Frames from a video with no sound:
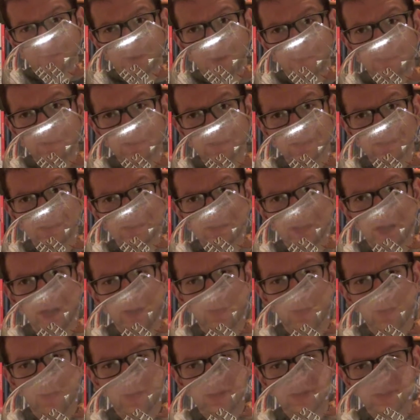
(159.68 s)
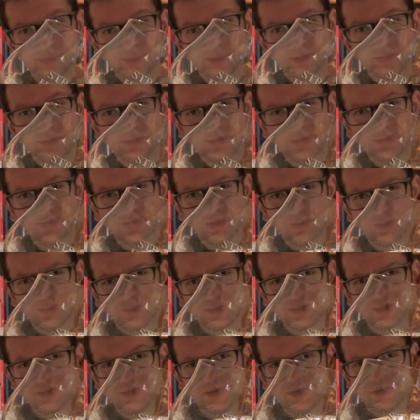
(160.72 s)
Trappist style, we might as well use a
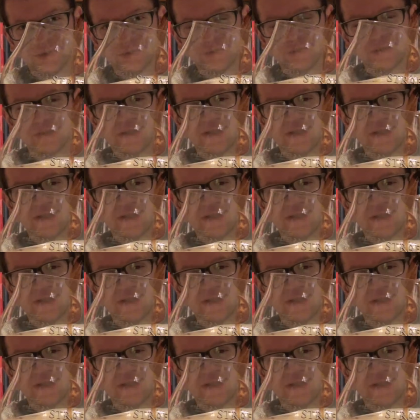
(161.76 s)
Trappist style